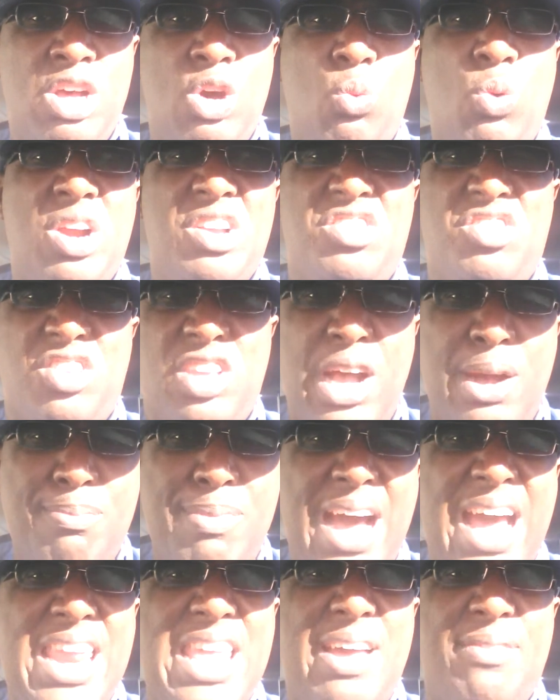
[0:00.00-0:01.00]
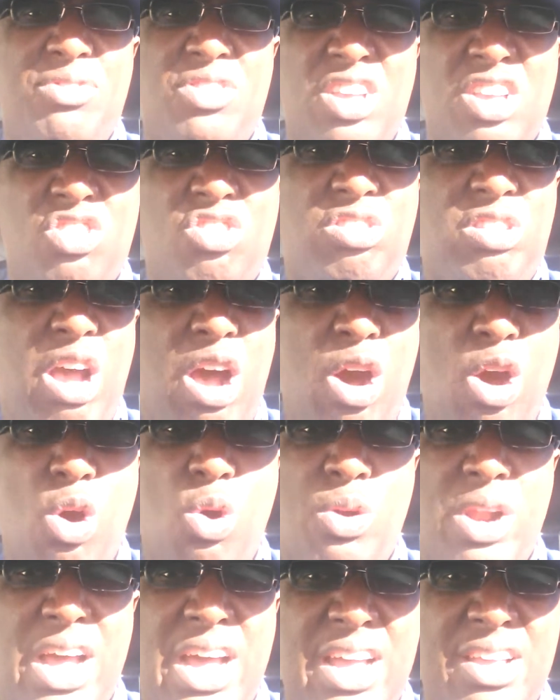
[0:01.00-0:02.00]
where somebody have just
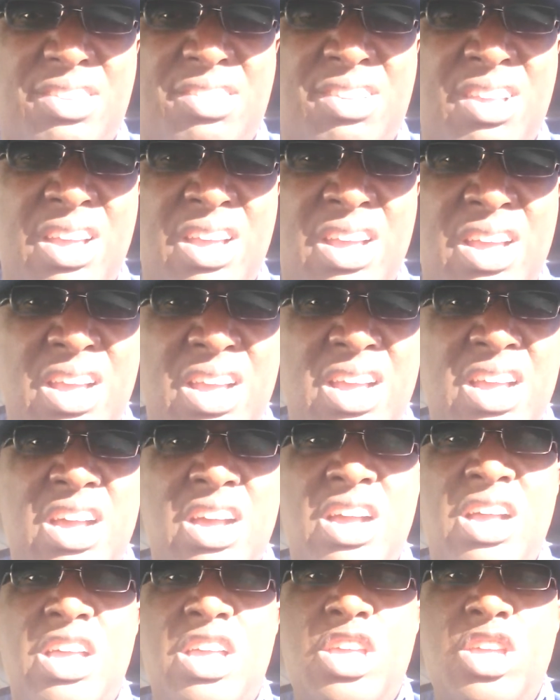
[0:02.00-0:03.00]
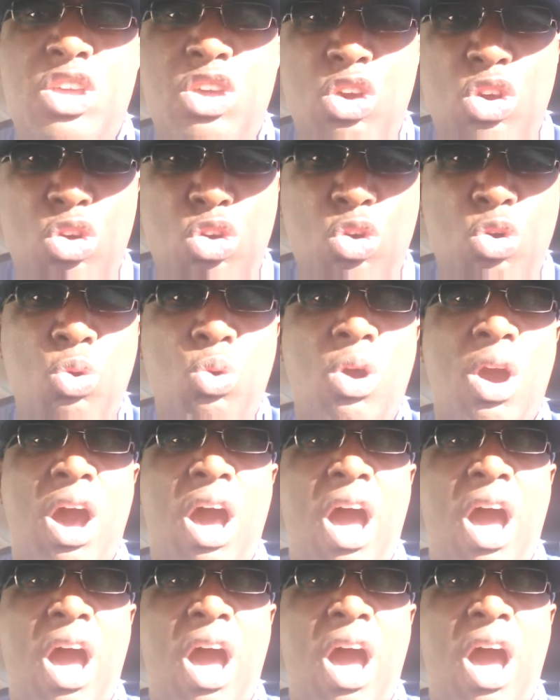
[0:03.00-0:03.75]
told us you